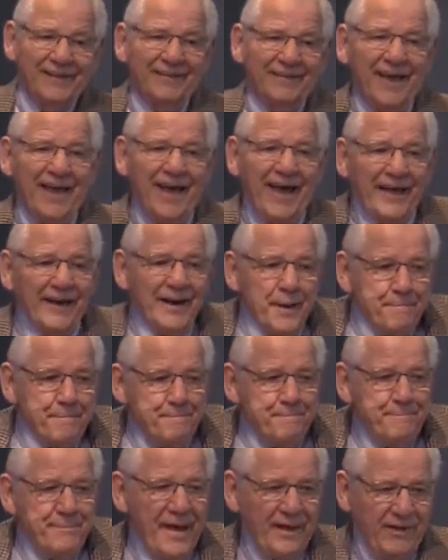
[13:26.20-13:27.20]
They had a
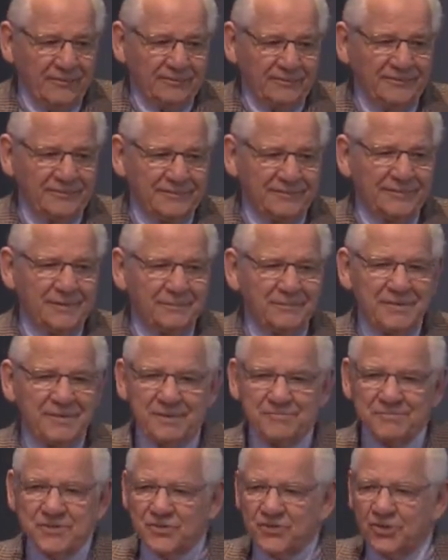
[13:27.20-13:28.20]
belt,
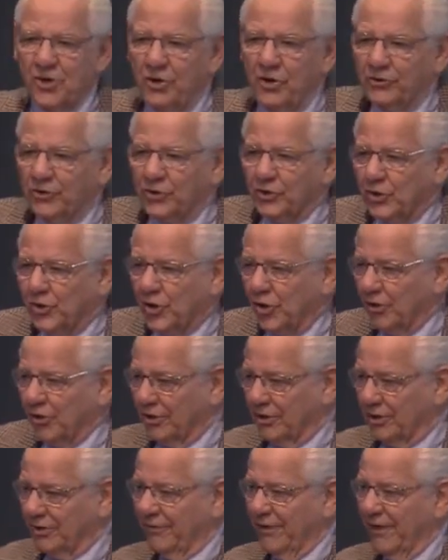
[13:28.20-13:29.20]
sometimes it's called a
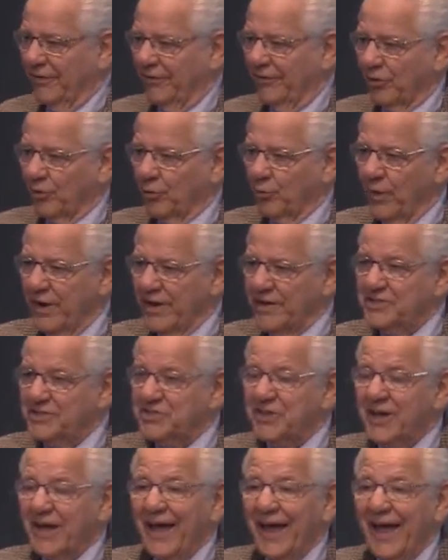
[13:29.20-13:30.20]
girdle, around their
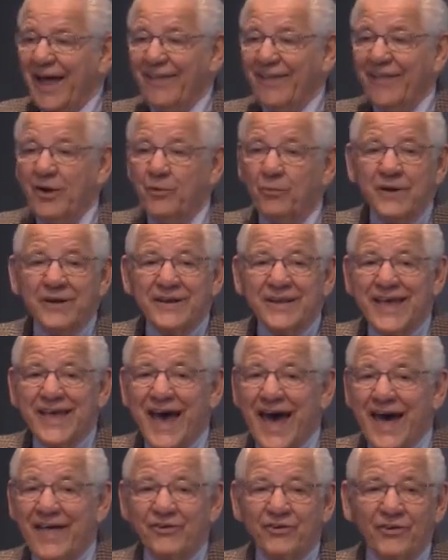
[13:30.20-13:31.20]
waist, and they would
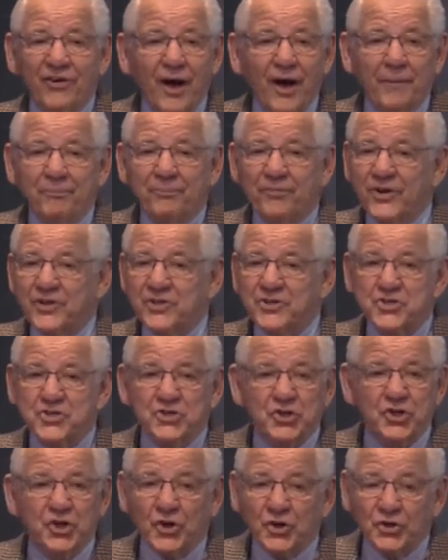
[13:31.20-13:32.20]
gather up their
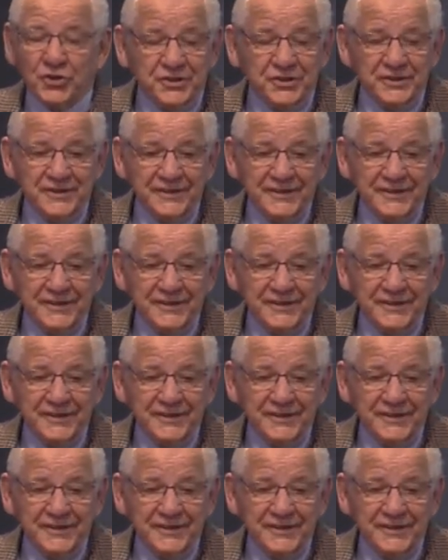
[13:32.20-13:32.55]
skirt